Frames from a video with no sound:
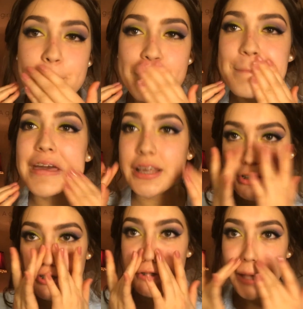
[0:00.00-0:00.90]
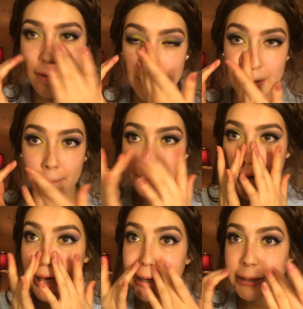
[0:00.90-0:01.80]
make sure you have that in
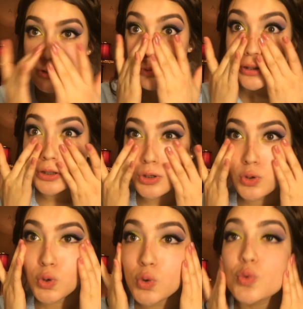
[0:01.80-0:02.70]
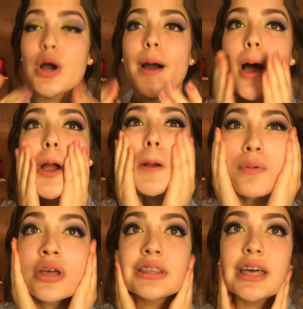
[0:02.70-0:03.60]
mind when you are
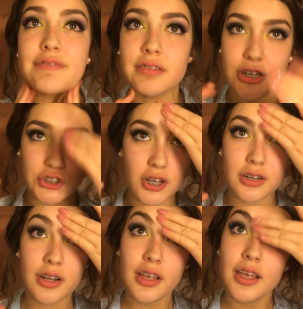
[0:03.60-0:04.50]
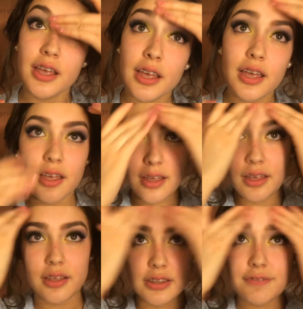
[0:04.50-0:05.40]
putting that foundation on.
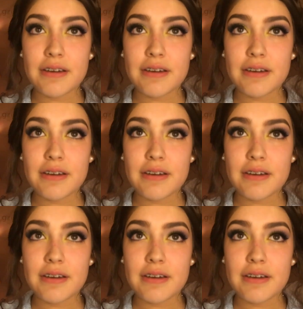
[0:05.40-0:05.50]
The